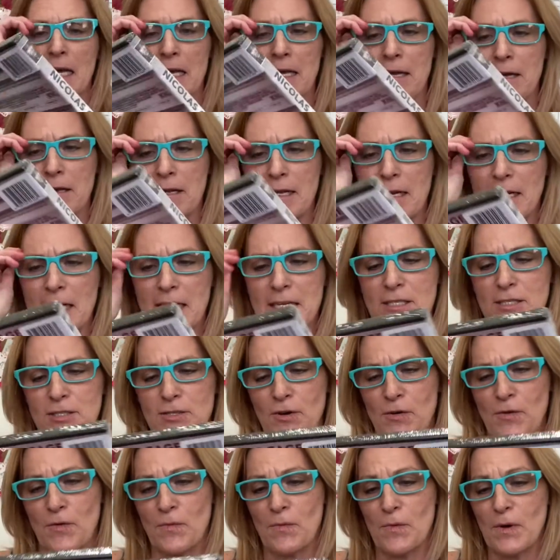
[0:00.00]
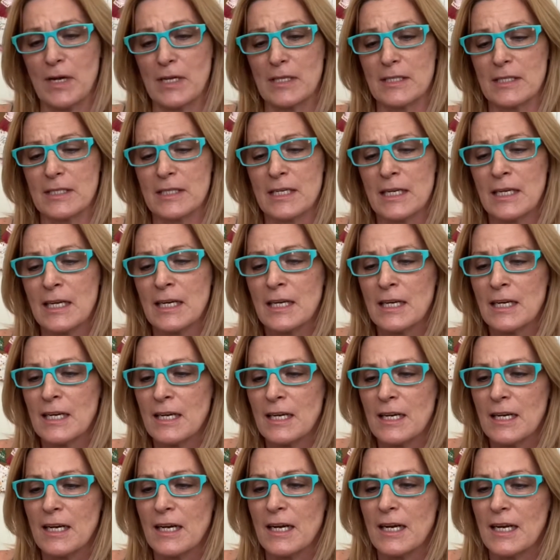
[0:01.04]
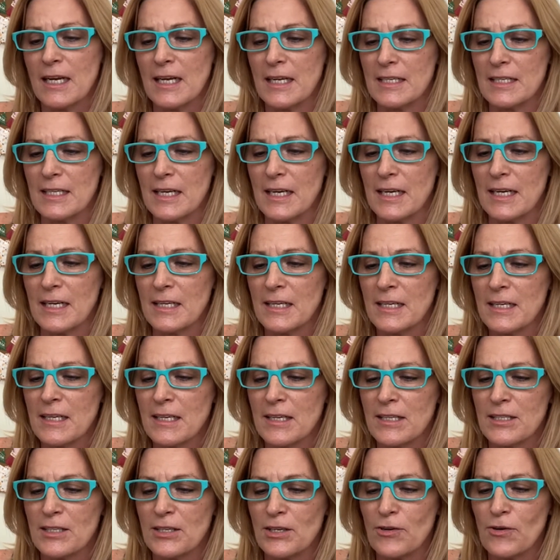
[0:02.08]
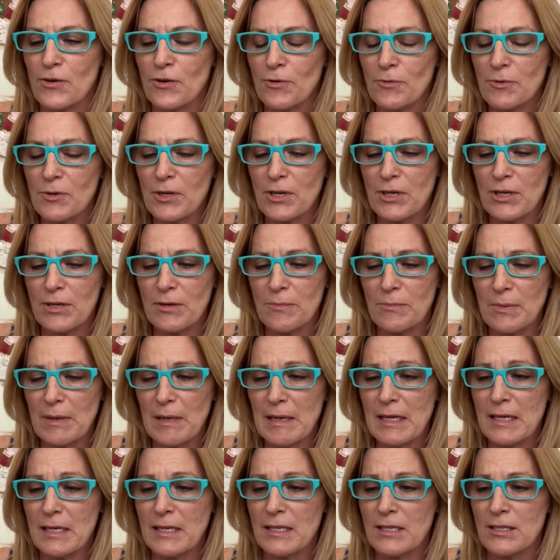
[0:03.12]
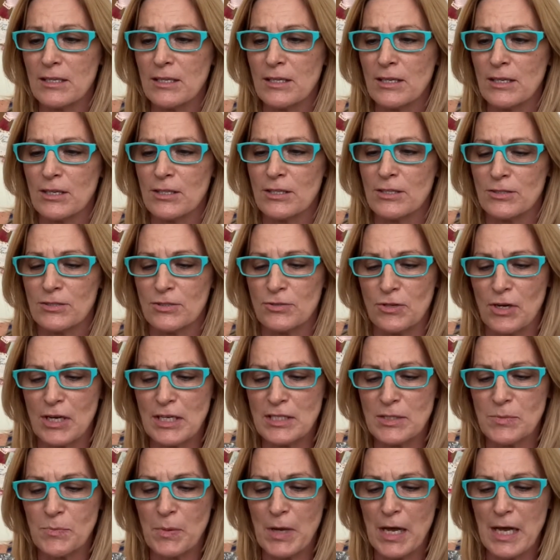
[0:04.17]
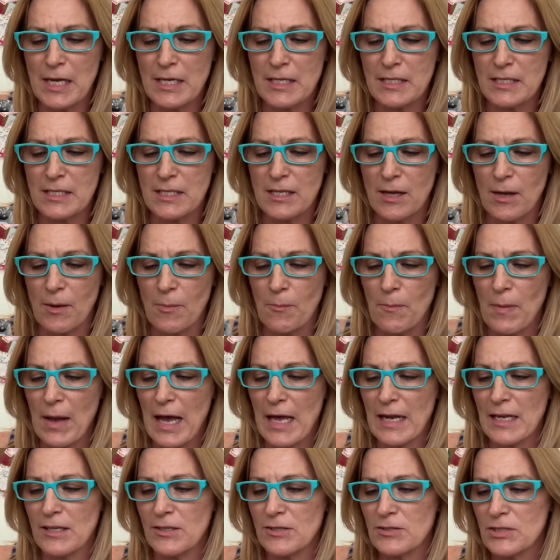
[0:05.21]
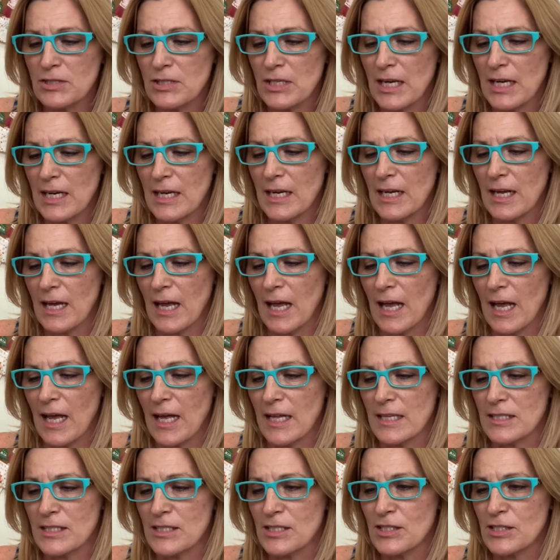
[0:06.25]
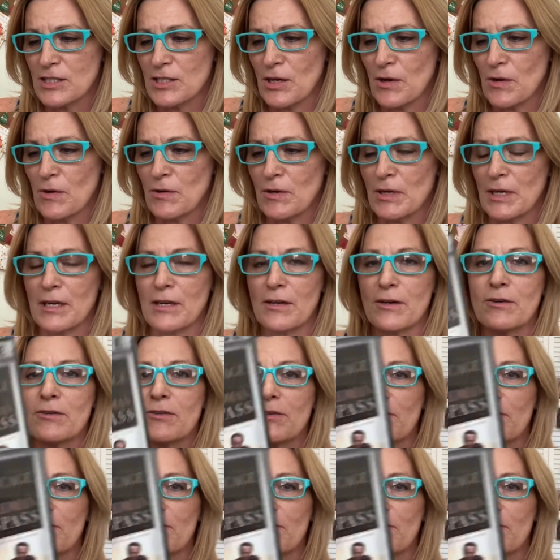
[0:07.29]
only likes certain ones. And Nicole Kidman, Trespass, Bad Lieutenant, and Stolen. Oh,